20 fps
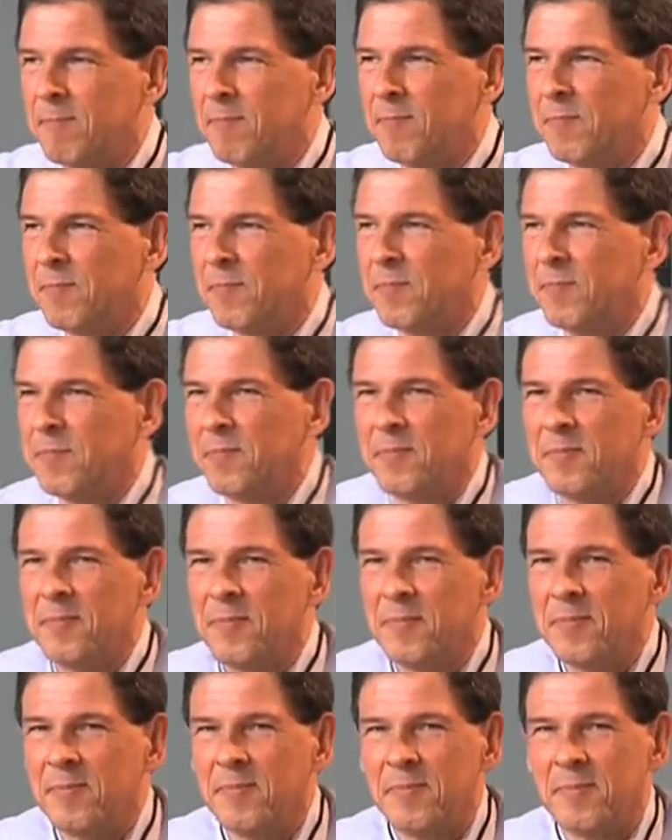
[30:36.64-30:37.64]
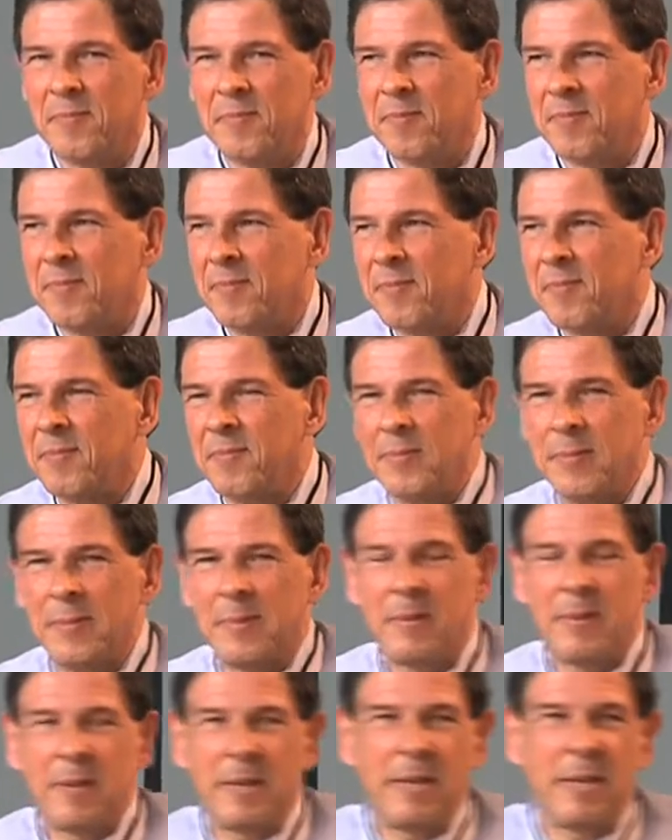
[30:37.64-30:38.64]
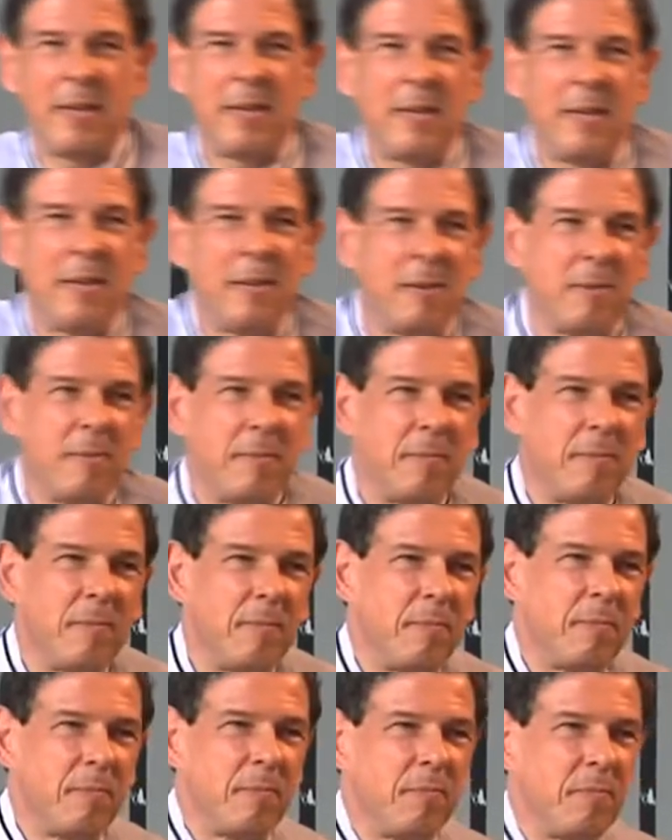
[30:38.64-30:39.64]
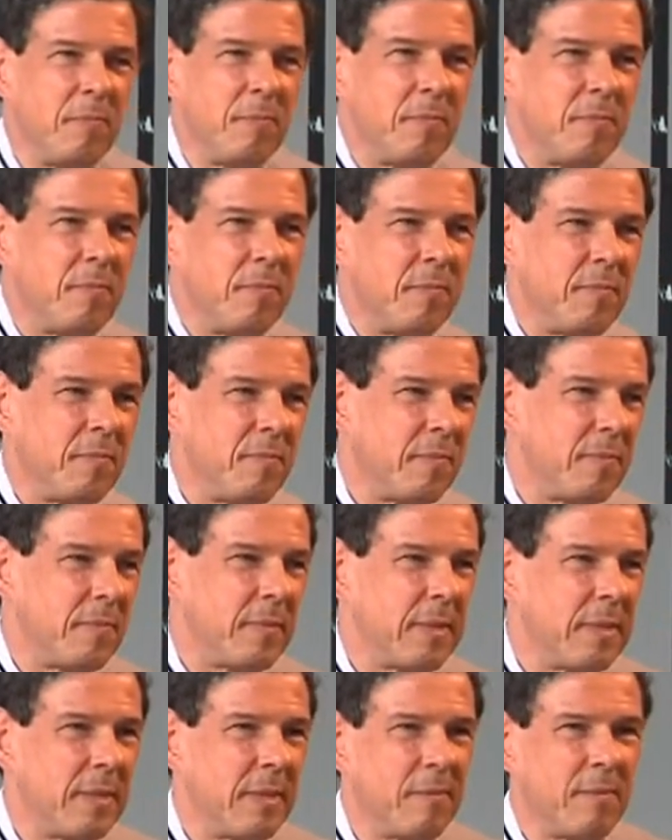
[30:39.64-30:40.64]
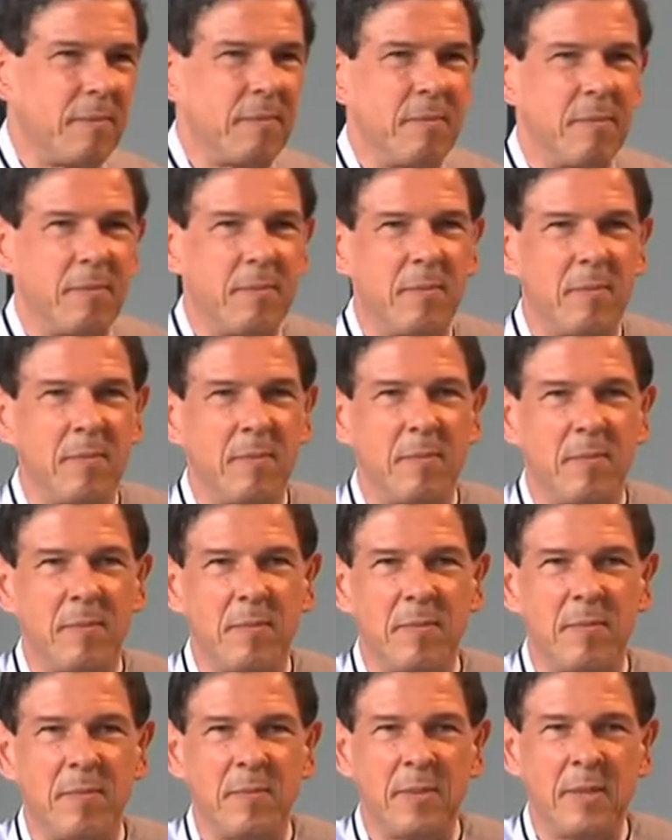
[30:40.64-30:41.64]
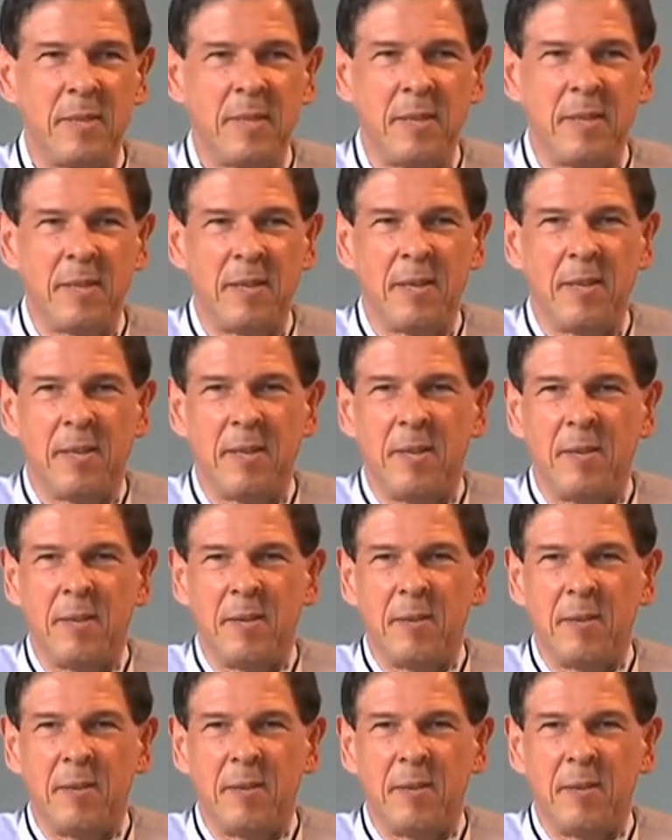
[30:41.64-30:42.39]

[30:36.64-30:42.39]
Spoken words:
Thank you very much. So I think we have time just for one question, please.